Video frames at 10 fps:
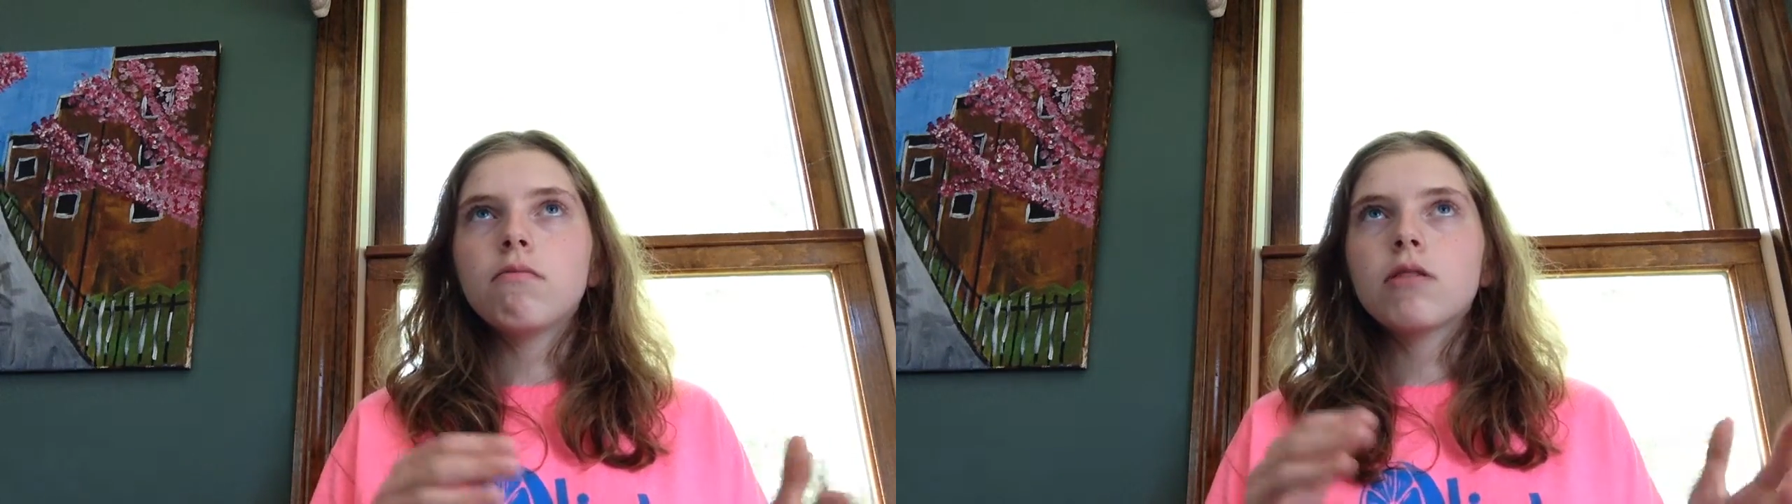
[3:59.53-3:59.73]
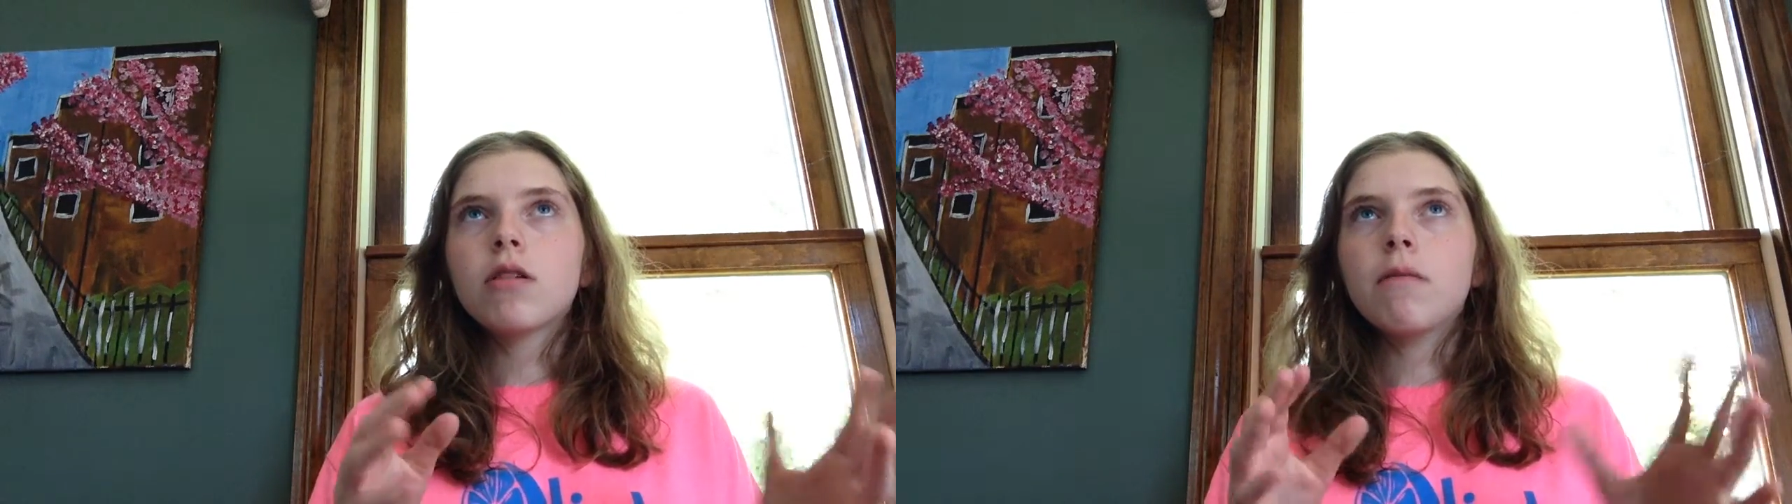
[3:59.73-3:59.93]

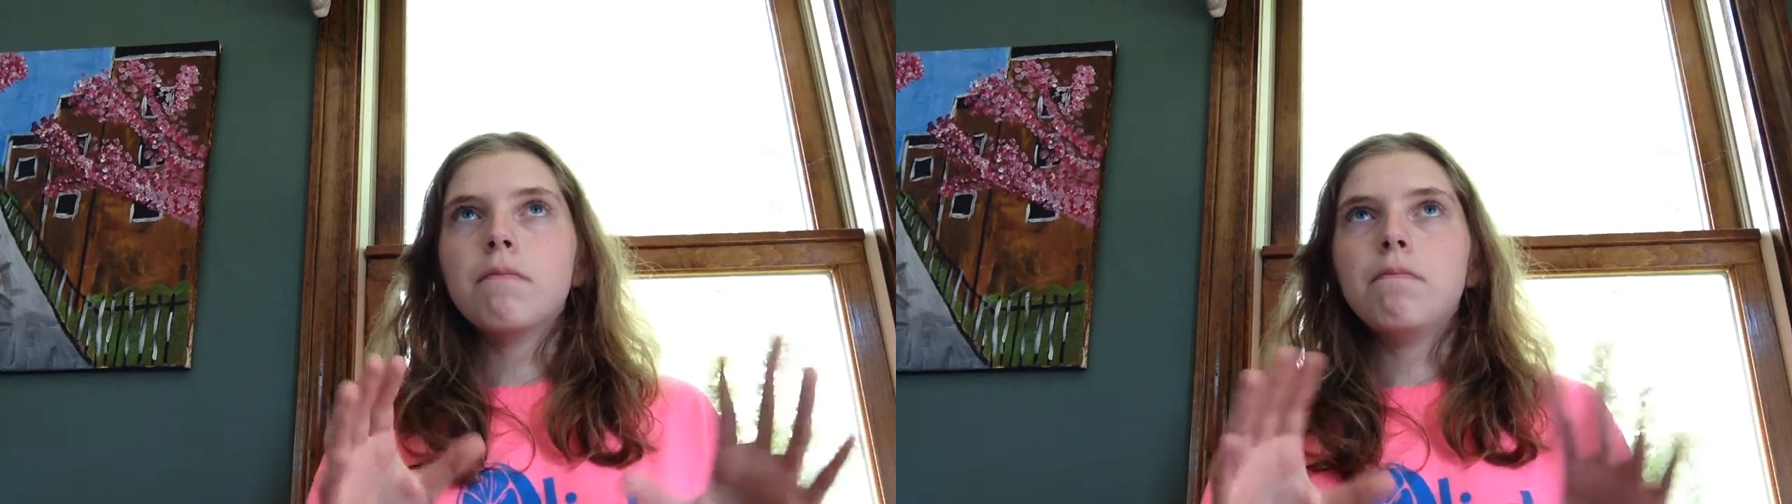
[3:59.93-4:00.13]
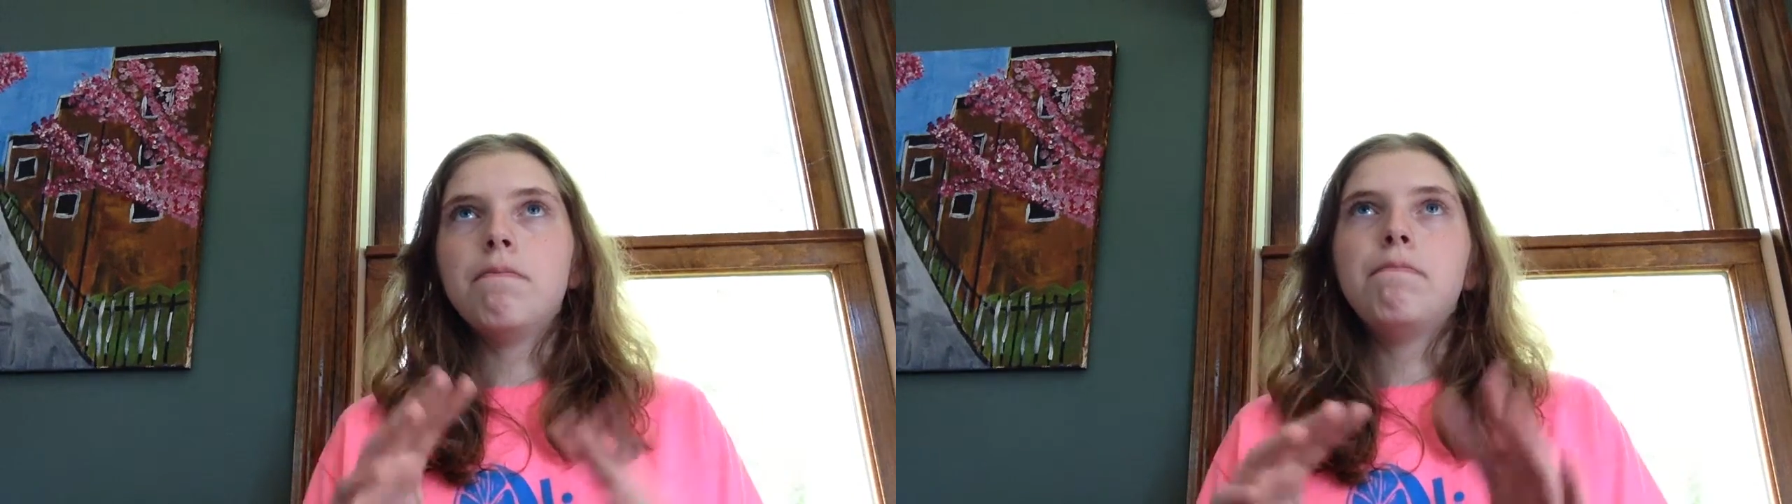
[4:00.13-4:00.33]

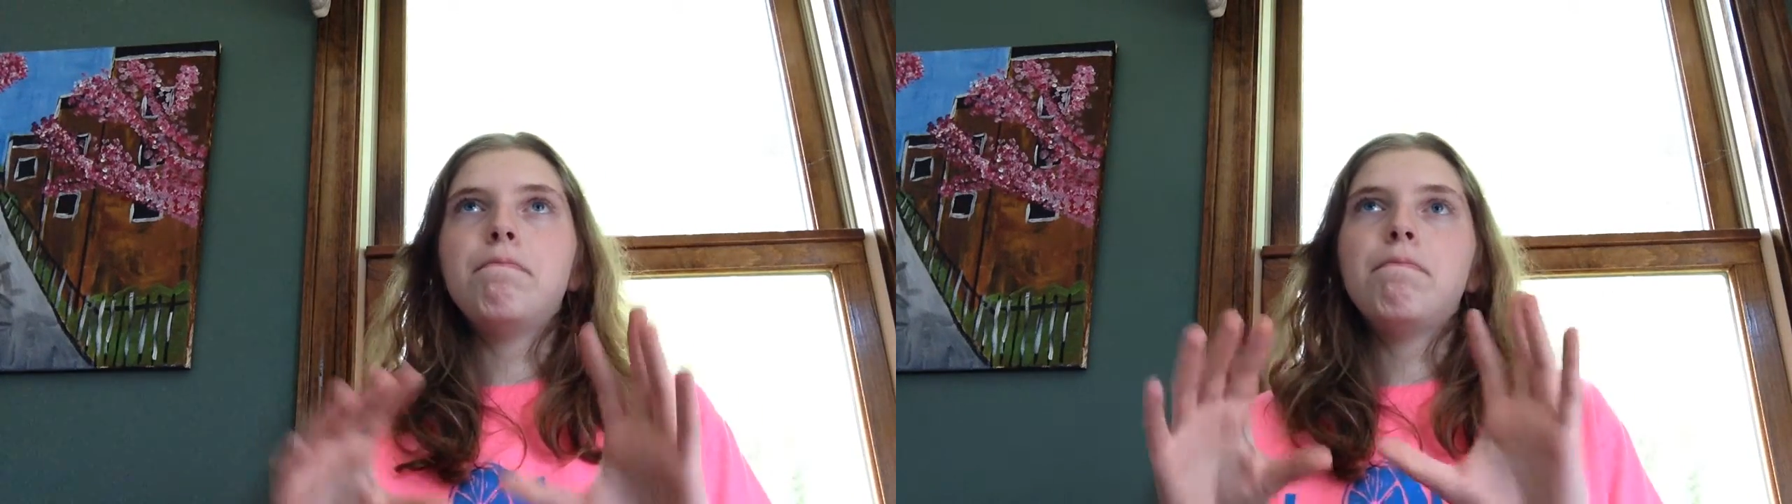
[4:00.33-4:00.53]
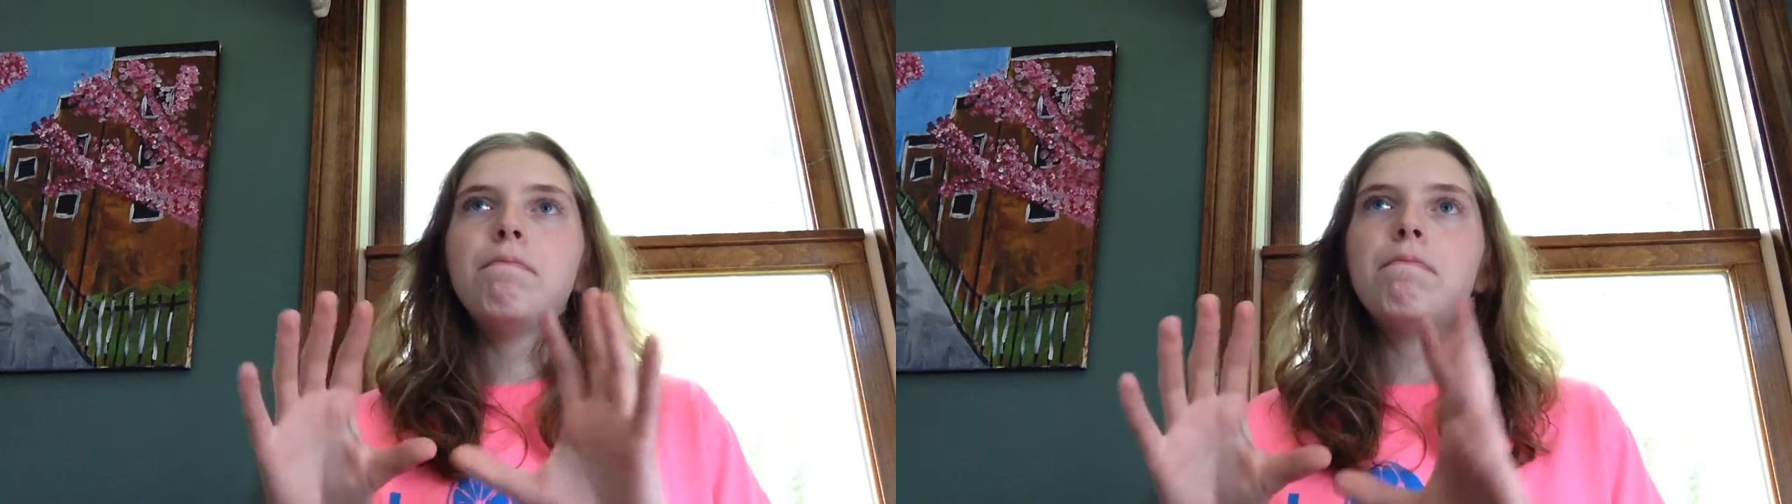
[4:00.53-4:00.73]
some
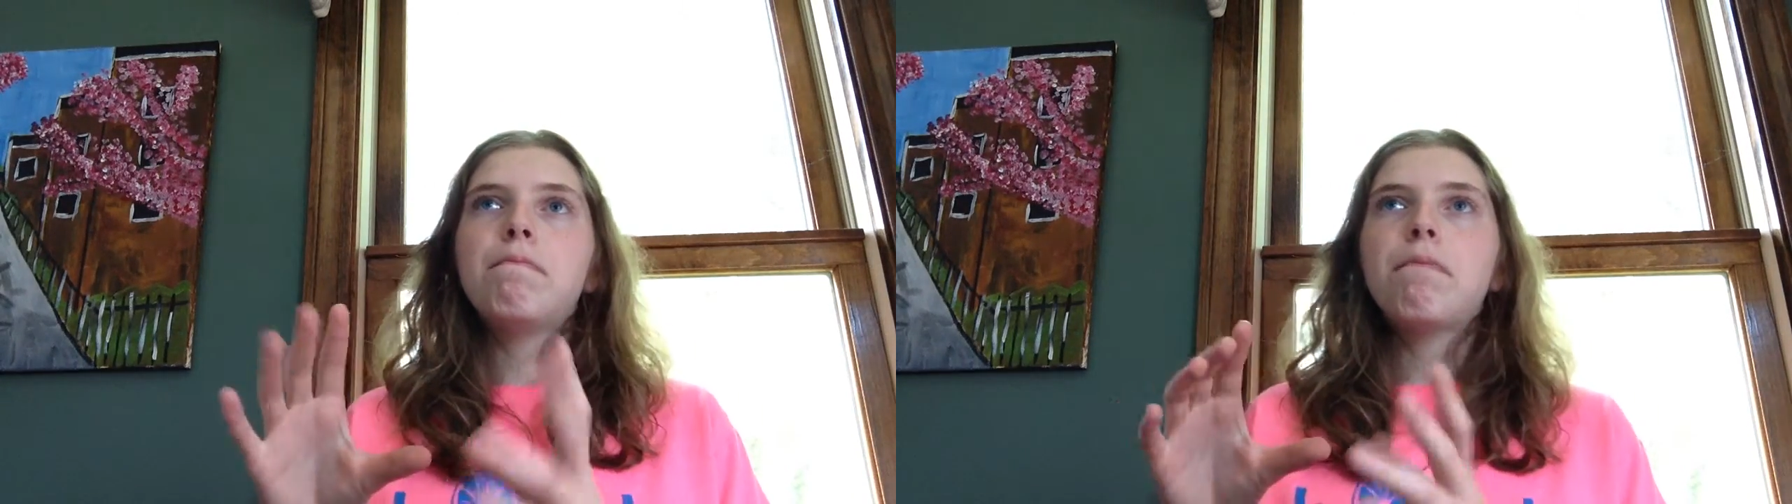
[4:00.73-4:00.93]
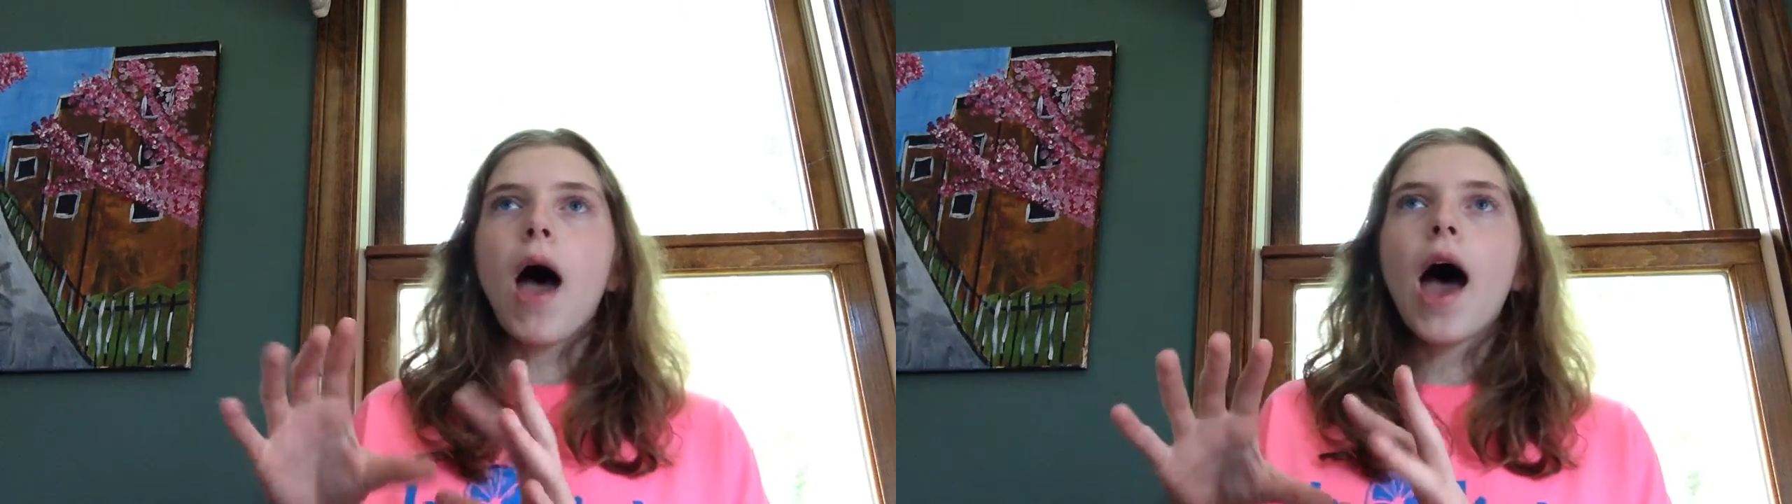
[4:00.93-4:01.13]

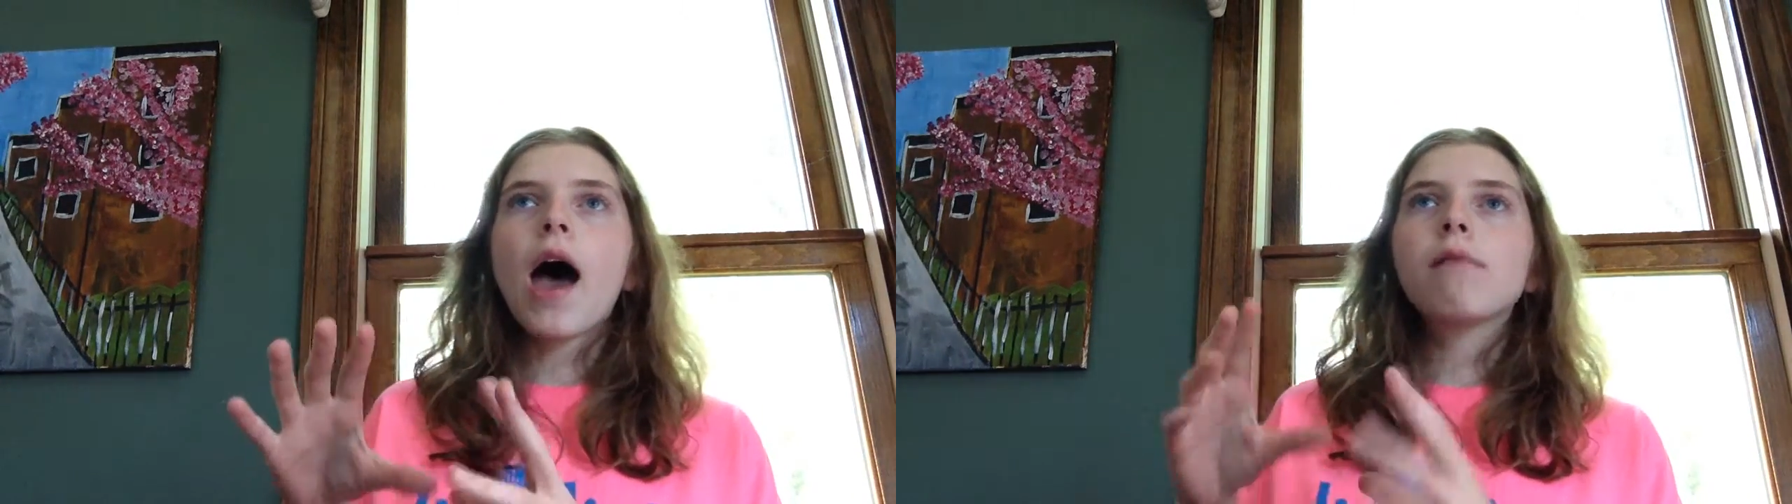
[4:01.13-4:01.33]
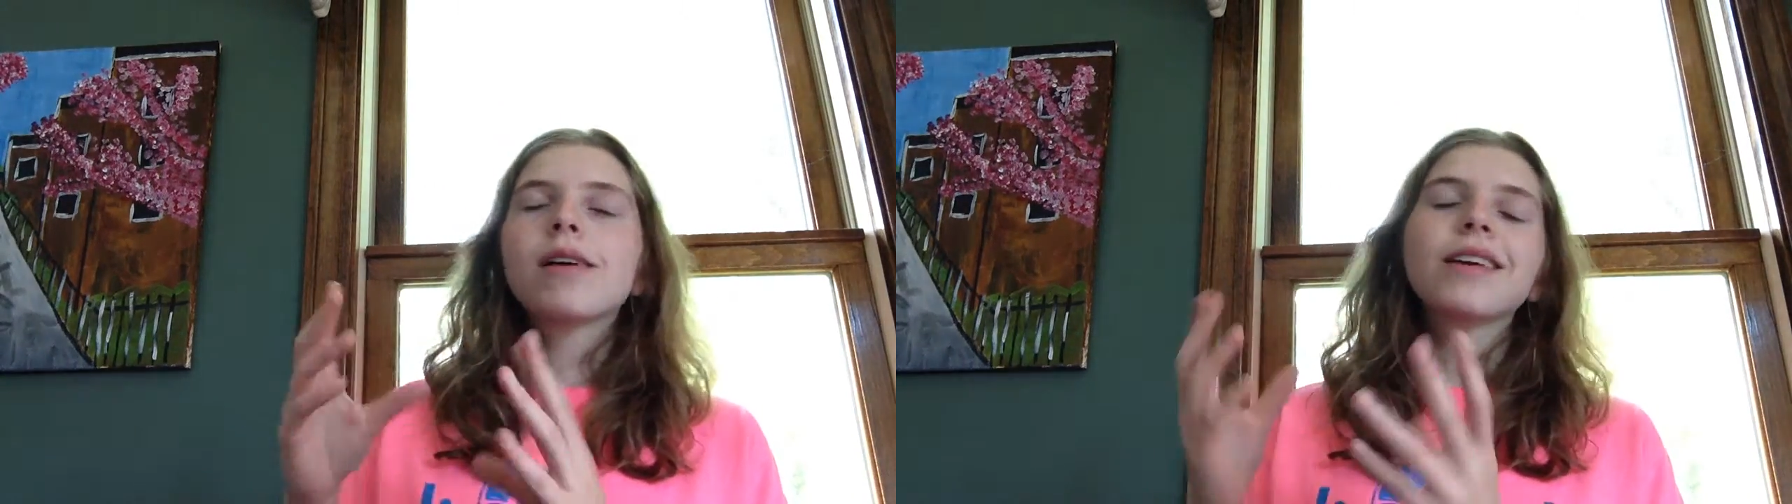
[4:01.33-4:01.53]
bad.
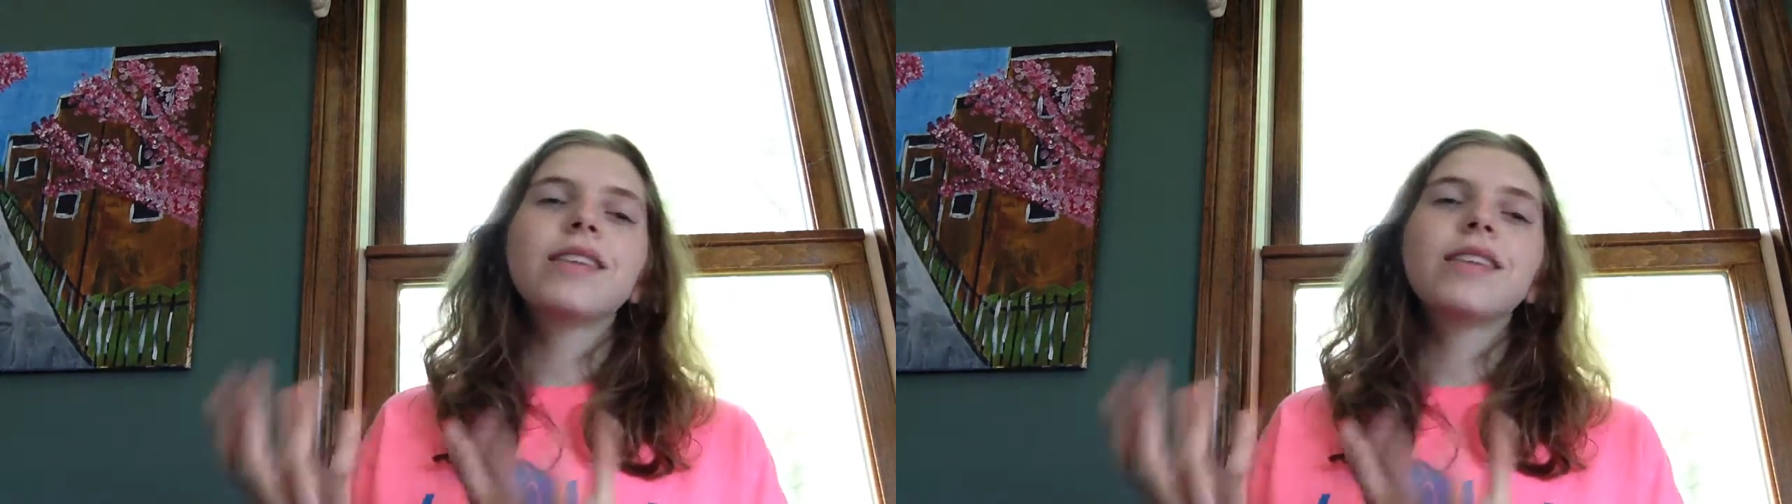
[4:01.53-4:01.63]
I'm not going to